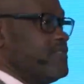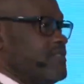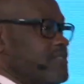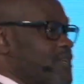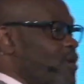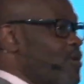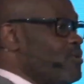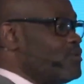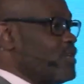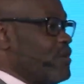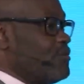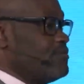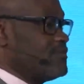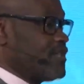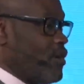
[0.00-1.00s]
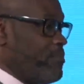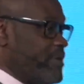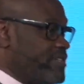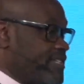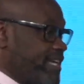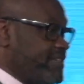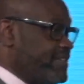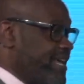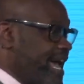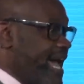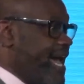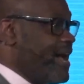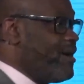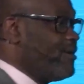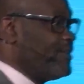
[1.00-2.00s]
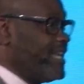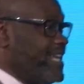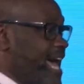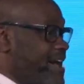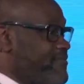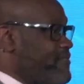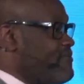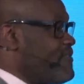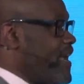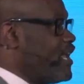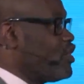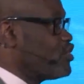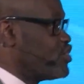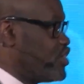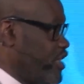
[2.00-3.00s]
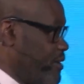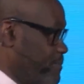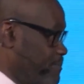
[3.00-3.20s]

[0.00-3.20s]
Don't be sitting down and having fellowship,